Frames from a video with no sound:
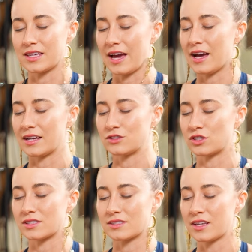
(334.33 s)
Yeah,
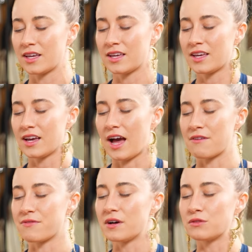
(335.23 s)
just
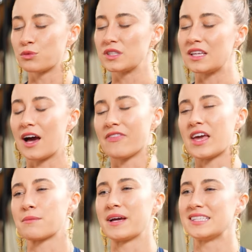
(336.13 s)
I felt really
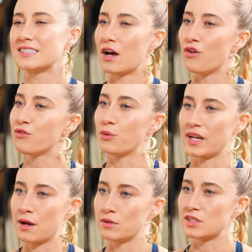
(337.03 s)
unlike myself
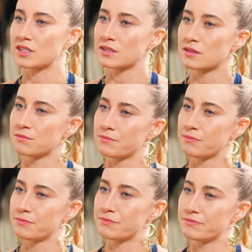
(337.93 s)
when I was
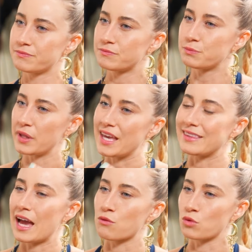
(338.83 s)

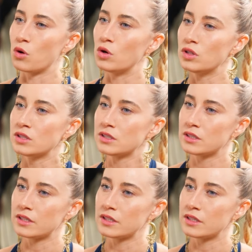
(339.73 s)
playing that role.